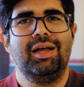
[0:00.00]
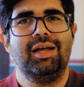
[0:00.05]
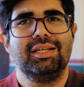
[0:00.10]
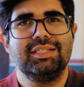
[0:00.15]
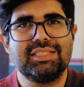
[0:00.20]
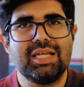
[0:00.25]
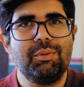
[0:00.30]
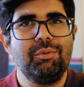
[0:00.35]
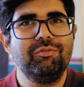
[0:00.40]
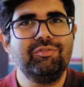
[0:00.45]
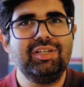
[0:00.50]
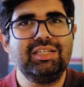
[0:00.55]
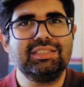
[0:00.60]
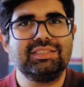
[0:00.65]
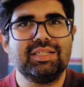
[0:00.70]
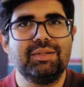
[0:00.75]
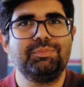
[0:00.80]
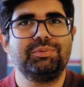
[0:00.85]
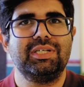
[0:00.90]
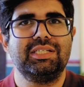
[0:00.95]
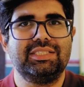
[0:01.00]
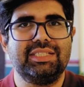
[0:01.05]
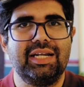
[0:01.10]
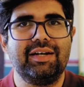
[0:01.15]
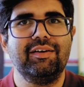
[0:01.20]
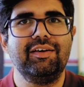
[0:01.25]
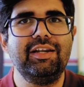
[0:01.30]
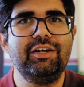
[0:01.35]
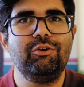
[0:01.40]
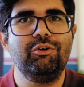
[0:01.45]
Some of these tips are
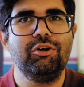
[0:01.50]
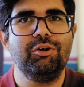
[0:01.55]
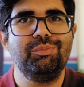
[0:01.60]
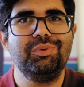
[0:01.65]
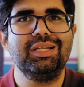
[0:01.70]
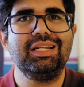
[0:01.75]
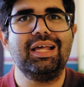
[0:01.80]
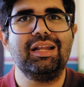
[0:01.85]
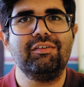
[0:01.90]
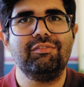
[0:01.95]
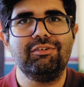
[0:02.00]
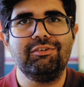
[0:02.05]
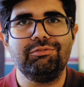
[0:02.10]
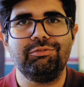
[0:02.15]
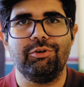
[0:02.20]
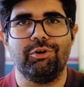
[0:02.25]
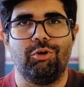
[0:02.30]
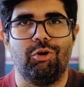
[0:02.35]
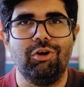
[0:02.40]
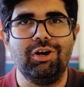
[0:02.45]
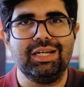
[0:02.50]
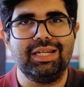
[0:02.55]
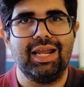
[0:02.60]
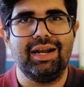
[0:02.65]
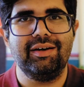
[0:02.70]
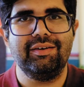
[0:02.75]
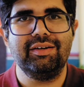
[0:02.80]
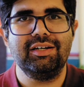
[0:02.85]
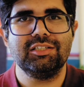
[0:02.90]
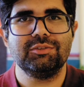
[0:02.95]
generally going to be relevant for all
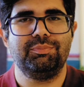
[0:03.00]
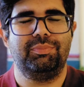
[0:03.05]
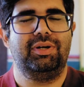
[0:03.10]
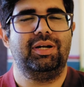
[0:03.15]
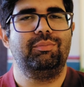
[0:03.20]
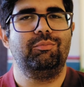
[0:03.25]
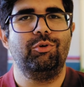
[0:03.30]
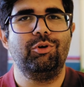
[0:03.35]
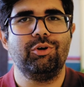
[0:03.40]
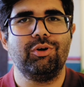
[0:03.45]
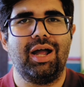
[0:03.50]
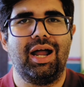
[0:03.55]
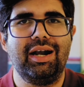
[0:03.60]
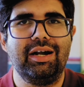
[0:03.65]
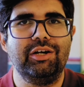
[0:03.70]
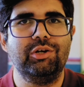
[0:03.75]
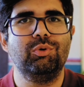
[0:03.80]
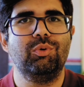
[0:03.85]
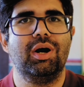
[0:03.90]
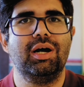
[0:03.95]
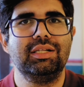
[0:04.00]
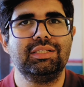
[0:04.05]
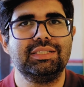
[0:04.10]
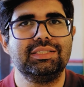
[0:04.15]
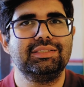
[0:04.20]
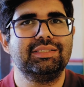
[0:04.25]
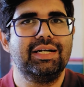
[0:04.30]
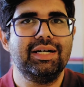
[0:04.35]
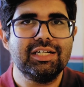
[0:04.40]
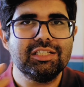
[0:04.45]
candidates, but I'm going to add
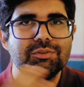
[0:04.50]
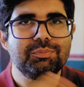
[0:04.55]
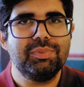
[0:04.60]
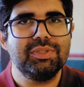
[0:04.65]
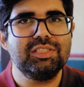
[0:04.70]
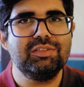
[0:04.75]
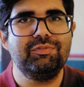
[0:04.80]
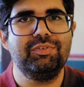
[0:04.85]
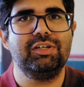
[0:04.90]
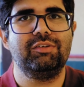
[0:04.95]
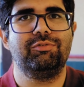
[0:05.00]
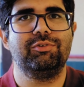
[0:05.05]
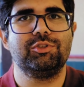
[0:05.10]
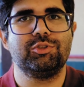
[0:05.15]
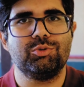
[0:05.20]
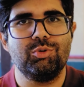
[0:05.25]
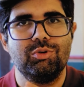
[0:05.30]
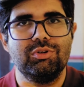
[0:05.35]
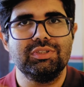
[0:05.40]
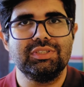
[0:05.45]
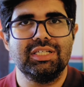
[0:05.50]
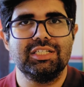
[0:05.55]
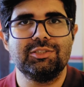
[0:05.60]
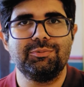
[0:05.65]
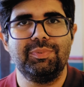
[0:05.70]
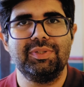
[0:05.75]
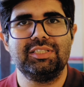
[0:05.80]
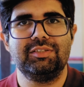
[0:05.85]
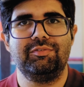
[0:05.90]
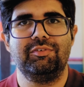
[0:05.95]
nuances that are specific for students and
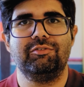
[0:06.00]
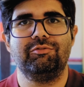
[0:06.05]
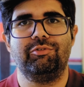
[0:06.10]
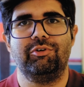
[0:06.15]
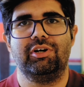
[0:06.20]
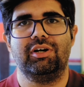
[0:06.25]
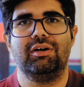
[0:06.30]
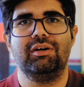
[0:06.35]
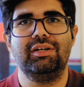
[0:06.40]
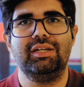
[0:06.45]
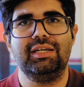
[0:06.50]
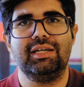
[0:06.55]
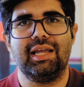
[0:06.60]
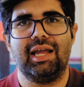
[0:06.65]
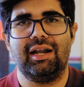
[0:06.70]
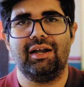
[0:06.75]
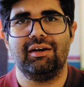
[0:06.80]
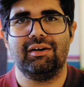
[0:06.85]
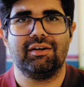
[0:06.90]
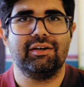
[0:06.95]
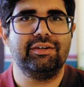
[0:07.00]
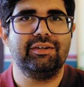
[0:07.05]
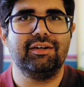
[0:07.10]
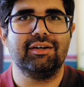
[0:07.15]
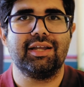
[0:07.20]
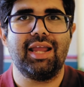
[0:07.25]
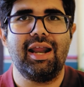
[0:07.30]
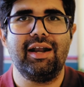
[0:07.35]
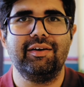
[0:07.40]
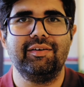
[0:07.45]
specific for early
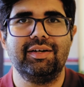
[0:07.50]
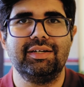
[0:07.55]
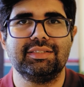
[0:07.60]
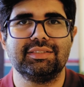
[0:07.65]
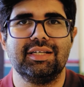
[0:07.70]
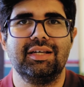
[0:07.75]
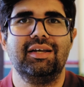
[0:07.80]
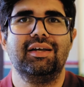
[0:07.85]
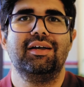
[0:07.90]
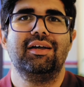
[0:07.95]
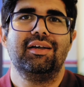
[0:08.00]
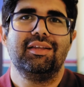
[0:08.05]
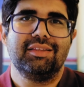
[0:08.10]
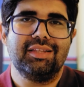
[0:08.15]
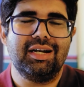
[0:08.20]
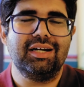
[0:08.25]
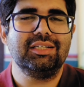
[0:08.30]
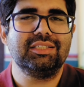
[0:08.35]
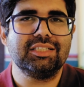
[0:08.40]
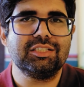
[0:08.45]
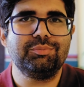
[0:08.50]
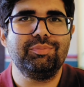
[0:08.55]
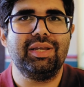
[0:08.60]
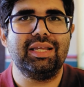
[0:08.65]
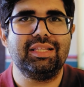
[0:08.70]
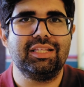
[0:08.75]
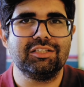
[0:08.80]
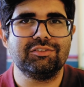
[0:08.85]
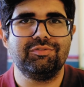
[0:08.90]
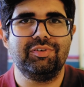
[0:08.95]
career candidates that will just
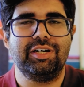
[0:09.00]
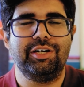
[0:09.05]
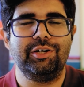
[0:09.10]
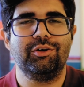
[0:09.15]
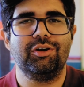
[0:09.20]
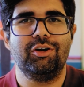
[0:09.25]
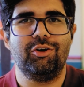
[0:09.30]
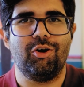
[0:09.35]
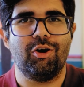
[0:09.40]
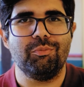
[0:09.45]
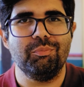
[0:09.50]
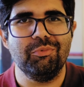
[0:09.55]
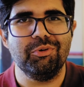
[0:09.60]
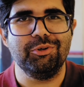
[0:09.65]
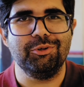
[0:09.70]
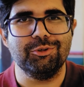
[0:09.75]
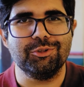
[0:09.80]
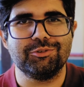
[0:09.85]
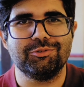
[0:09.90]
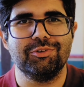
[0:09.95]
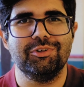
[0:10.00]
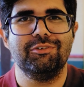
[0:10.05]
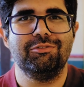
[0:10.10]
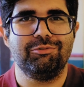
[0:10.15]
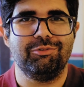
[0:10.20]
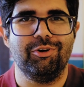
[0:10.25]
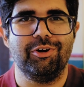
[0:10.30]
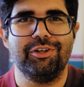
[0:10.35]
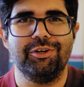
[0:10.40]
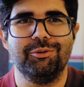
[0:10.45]
make this video a lot more useful
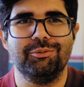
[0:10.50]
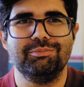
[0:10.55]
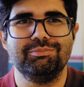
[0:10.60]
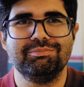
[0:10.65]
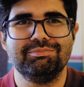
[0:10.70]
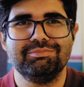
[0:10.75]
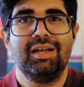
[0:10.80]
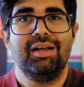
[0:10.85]
for you.